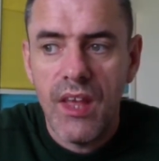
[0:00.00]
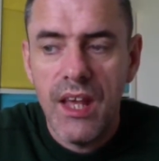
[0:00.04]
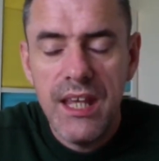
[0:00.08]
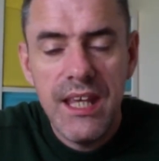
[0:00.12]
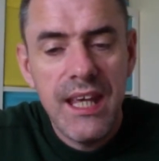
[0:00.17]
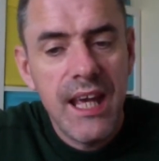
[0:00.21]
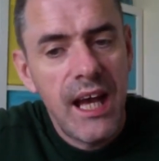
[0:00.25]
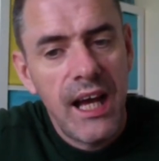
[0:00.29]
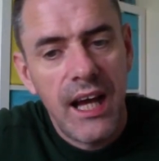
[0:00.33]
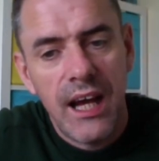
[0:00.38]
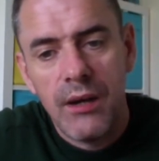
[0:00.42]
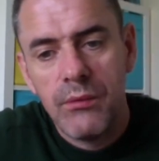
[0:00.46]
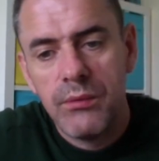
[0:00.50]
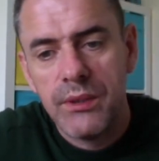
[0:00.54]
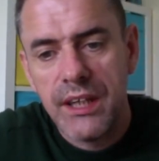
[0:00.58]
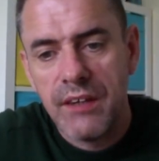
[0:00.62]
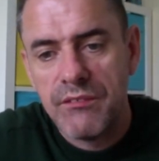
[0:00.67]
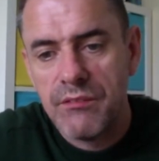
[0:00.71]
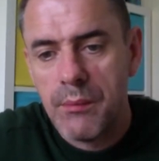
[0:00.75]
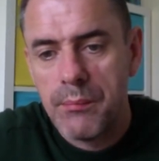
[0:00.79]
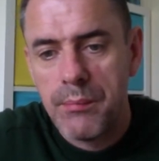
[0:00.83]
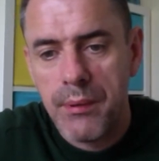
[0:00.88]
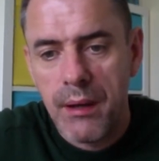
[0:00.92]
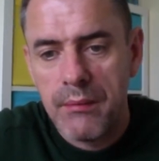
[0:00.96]
yeah, I wouldn't
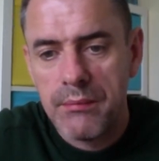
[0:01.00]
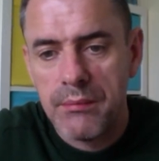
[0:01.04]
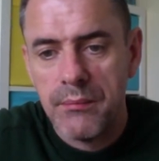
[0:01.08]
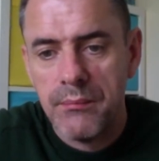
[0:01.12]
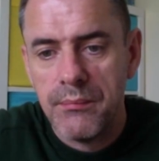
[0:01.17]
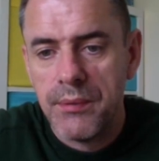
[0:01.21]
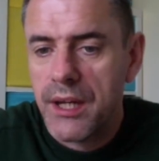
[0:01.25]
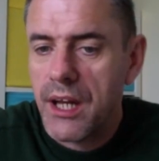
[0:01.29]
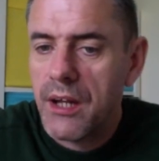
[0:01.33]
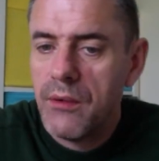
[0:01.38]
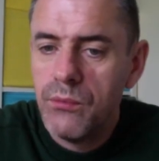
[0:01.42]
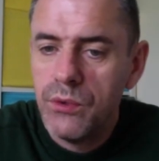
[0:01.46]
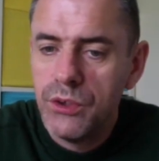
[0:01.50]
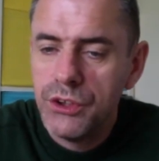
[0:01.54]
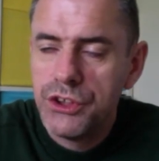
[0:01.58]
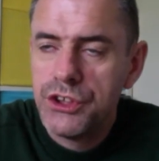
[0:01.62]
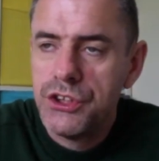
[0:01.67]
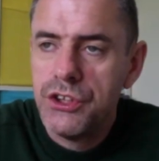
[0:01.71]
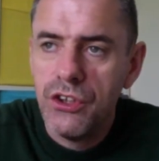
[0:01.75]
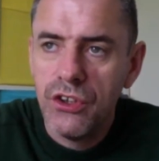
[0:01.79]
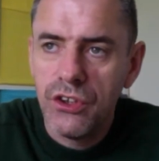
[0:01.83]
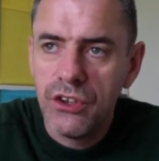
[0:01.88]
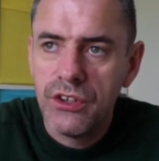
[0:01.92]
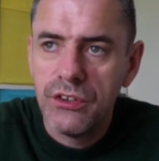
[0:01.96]
have a problem, but I would
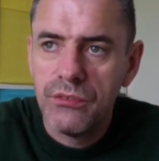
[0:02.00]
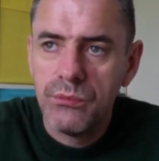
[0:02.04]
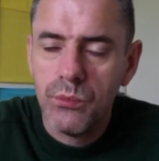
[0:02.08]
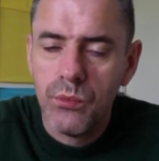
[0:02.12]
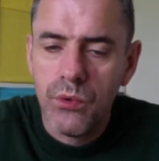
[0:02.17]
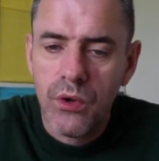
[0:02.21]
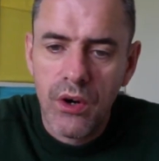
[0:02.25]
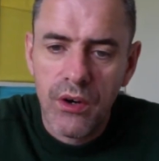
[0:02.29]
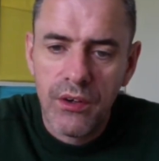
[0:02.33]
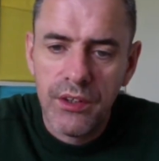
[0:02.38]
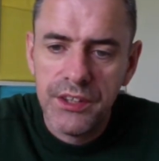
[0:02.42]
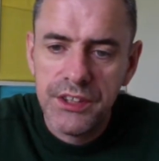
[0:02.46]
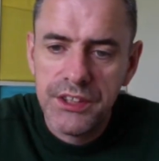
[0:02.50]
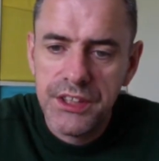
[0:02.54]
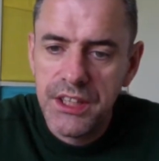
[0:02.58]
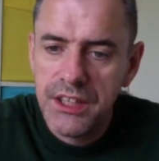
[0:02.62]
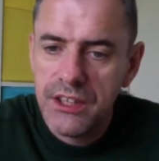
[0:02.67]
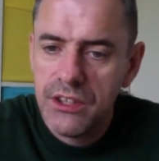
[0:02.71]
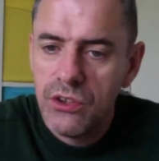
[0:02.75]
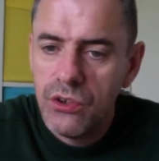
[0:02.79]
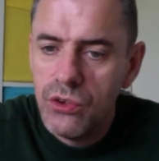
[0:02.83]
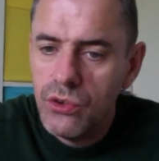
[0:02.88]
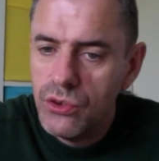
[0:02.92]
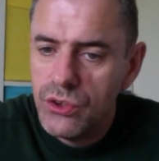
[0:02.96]
look at warranty
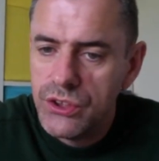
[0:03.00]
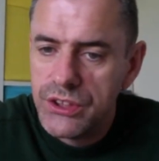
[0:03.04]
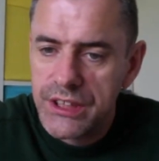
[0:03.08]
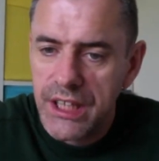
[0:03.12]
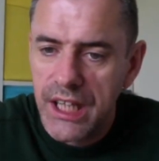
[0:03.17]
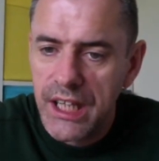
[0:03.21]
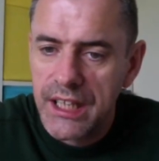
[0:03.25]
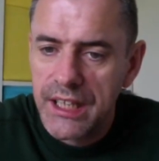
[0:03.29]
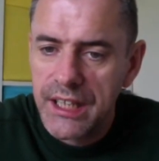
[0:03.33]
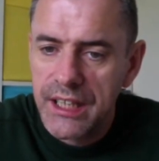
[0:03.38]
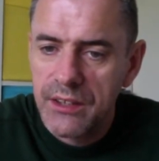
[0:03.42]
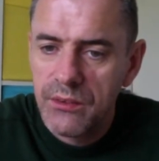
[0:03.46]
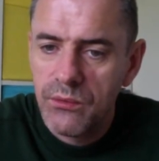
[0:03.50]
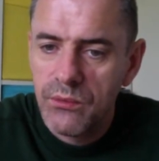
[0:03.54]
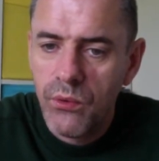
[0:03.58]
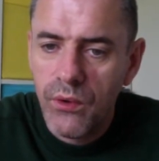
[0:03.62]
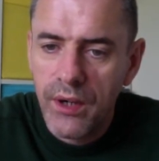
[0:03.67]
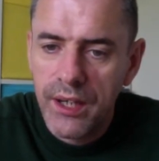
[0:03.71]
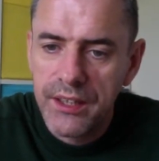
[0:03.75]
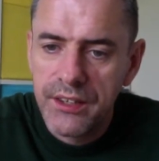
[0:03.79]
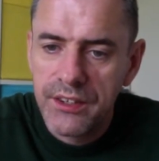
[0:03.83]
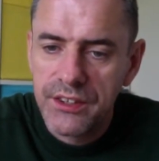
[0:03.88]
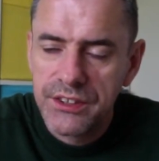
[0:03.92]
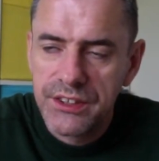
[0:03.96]
and who's selling it and
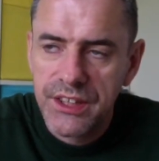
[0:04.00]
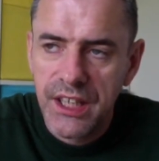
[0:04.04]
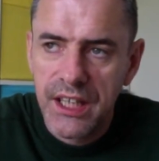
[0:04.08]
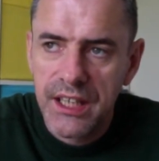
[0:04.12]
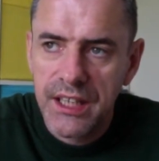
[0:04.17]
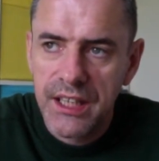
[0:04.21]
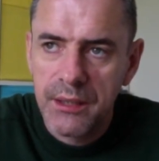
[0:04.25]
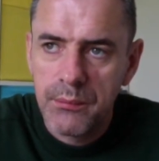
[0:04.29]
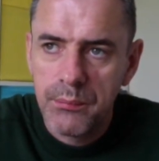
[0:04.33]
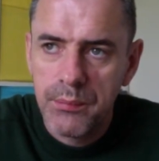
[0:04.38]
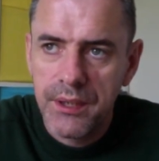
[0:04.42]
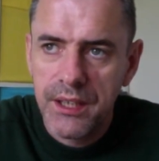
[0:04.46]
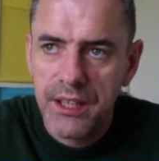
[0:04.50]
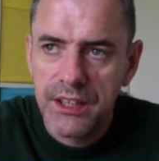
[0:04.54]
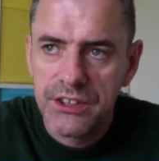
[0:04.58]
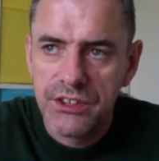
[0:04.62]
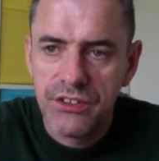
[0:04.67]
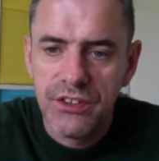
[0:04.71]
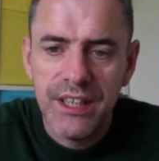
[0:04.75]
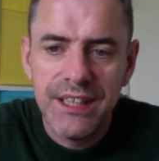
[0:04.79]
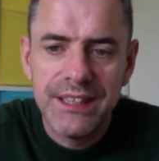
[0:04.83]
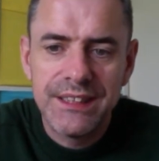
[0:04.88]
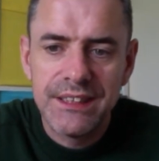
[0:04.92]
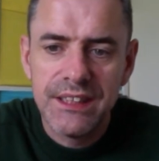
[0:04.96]
why they're selling it, because
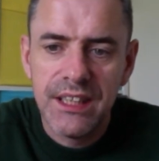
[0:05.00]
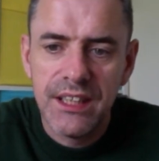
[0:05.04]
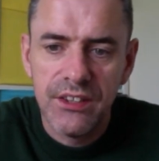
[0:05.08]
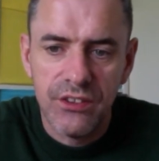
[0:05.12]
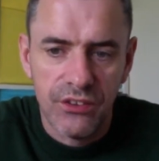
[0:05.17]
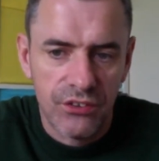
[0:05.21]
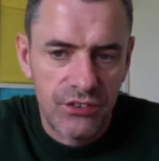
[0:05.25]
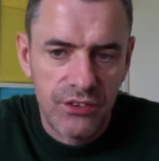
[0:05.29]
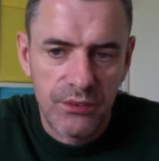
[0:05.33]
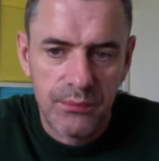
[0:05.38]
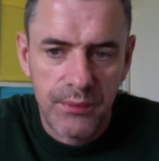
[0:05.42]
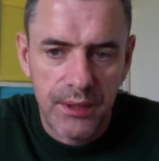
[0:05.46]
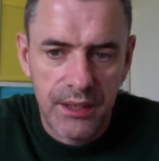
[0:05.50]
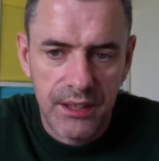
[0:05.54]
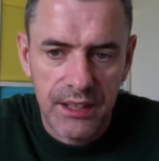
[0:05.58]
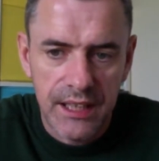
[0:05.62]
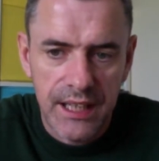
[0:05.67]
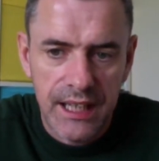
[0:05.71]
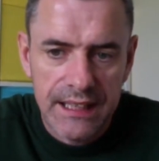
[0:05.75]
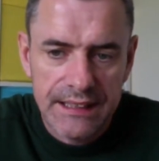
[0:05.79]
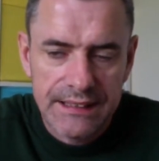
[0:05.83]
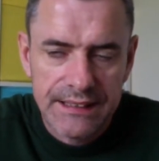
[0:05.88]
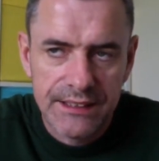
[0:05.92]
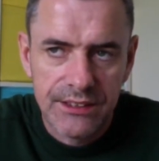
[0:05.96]
there isn't another
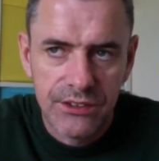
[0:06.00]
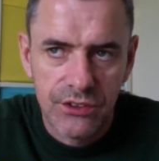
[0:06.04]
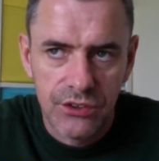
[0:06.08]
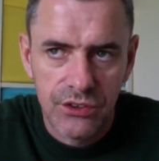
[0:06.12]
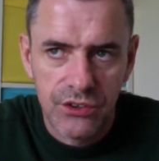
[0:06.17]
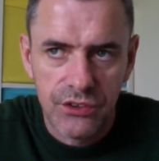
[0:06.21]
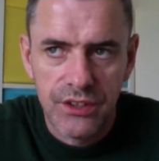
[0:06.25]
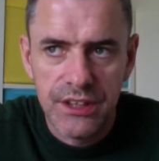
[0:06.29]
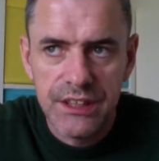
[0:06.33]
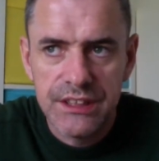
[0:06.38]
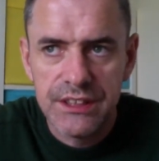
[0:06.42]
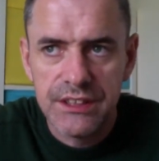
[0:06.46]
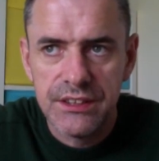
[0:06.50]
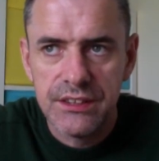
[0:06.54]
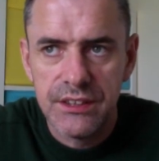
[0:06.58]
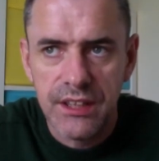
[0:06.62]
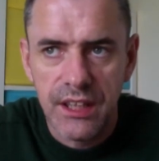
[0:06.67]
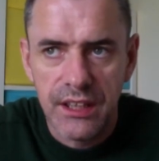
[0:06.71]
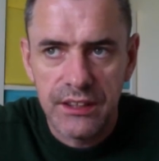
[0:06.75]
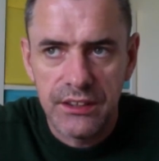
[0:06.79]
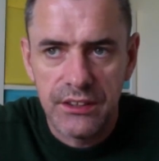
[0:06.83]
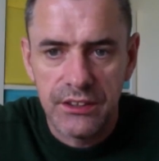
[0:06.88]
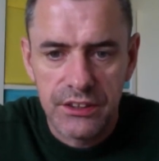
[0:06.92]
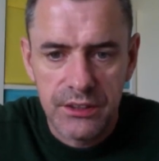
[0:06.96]
Model S. So there
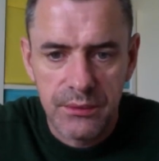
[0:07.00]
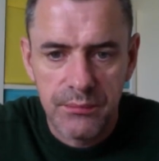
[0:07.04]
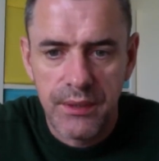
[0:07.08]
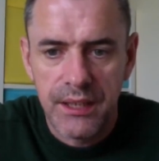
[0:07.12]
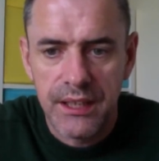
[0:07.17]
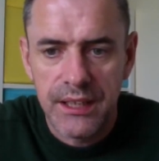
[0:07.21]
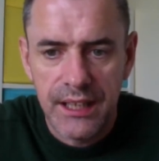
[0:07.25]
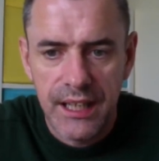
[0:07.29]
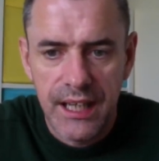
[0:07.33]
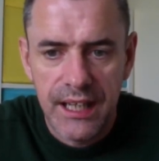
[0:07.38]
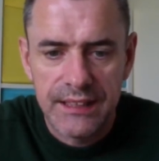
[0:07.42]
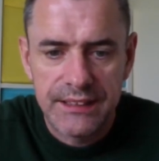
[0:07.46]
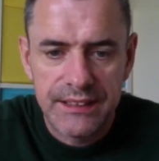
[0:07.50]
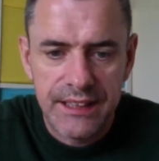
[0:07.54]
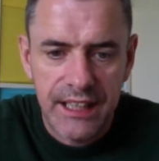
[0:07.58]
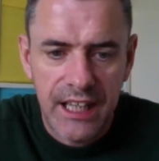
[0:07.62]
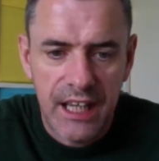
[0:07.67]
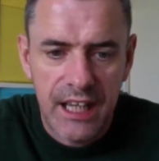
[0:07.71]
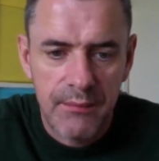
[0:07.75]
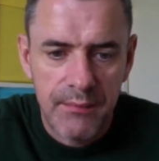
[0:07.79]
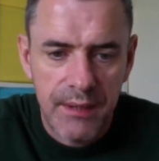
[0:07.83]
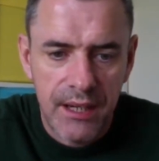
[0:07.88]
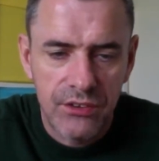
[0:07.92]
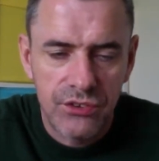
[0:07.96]
isn't, like, there's a Model S
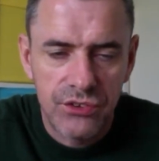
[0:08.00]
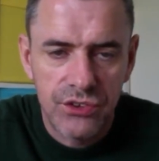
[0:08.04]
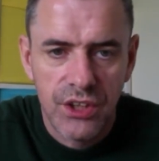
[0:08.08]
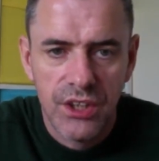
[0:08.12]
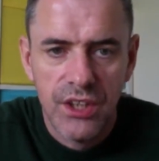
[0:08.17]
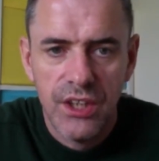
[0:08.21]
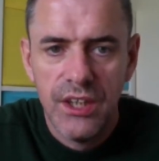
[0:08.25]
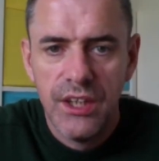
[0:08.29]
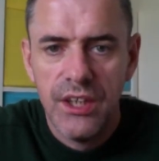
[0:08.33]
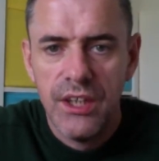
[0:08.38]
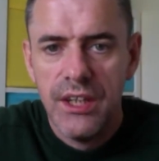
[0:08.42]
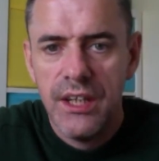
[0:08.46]
that came out.